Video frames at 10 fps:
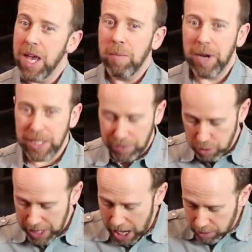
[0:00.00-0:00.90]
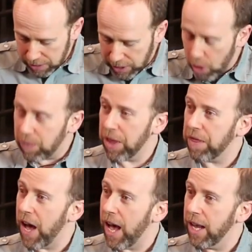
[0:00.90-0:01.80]
Because if you downslope the
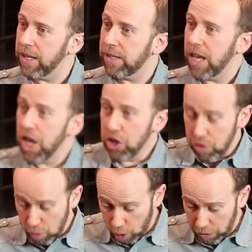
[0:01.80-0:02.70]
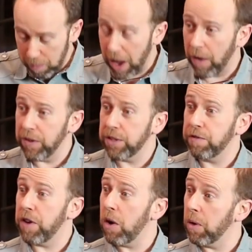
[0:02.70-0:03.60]
thighs, you roll the pelvis
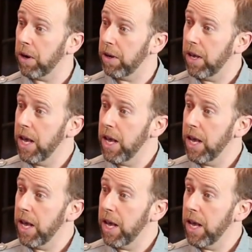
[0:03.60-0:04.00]
forward.